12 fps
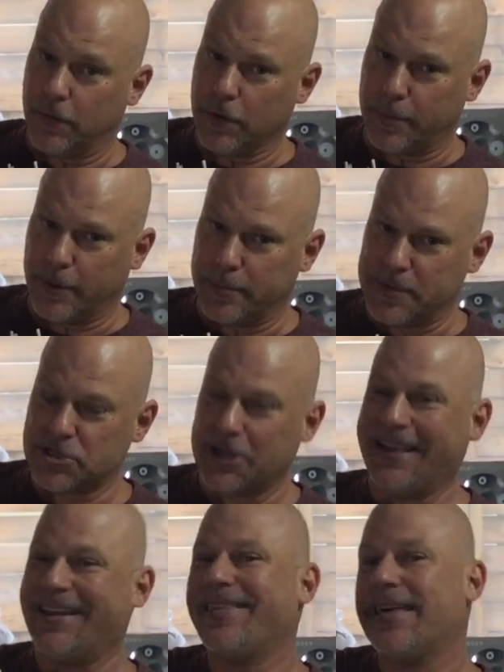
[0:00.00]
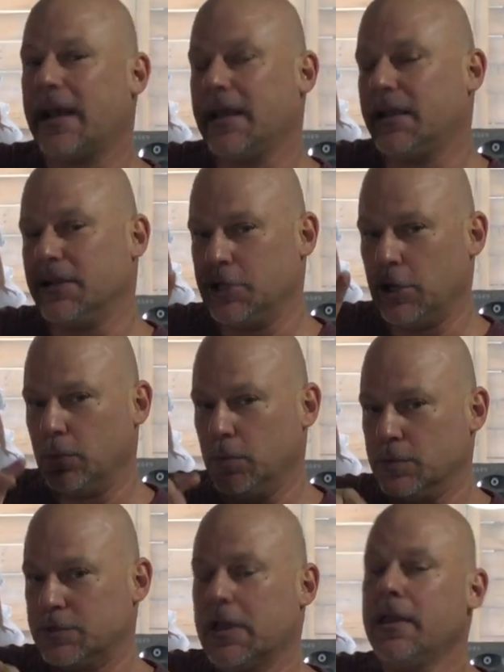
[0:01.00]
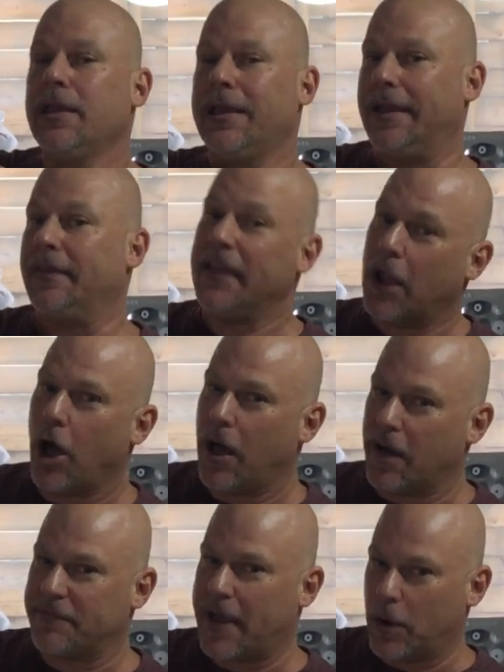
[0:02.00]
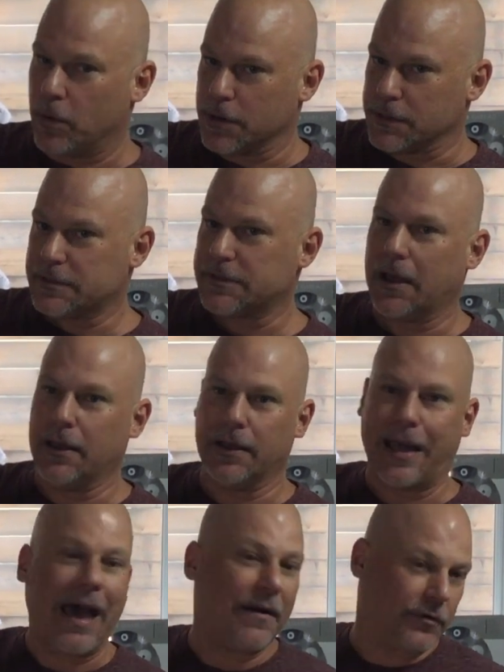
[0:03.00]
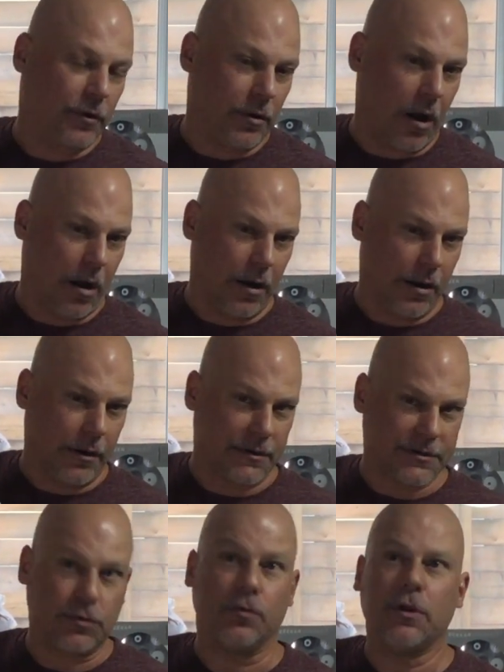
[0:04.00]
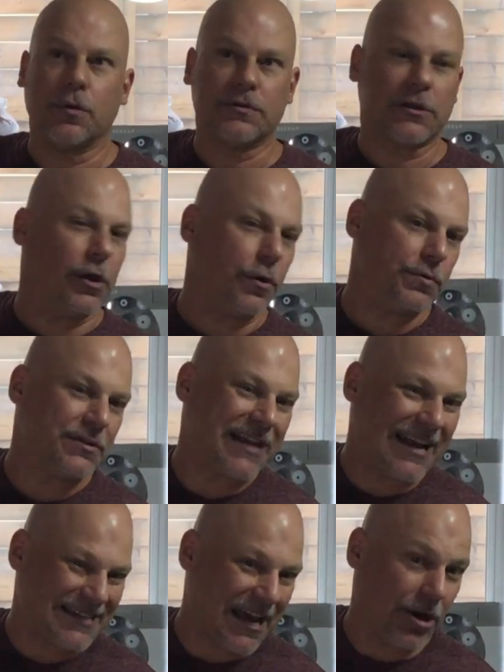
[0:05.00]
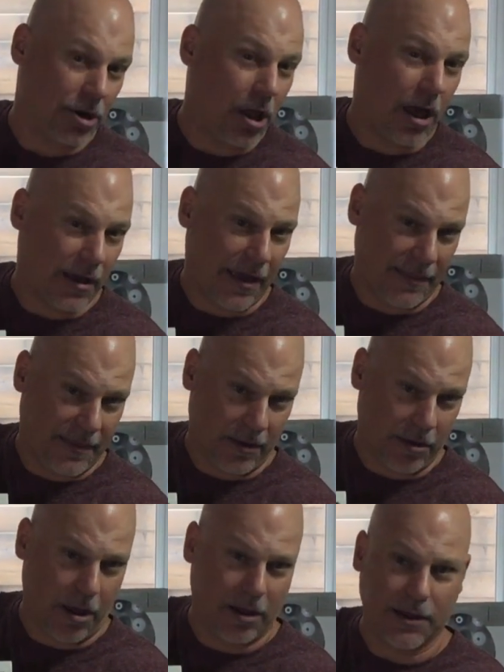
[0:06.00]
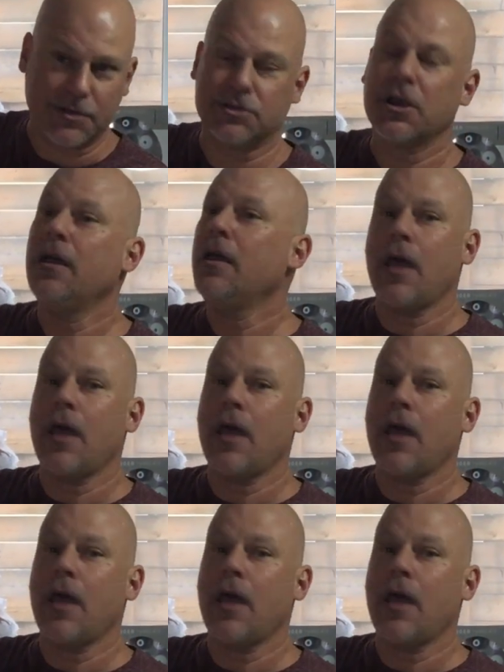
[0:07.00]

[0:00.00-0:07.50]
affordable machine that I could use in the off hours uh, after our studios closed at 10 o'clock at the college.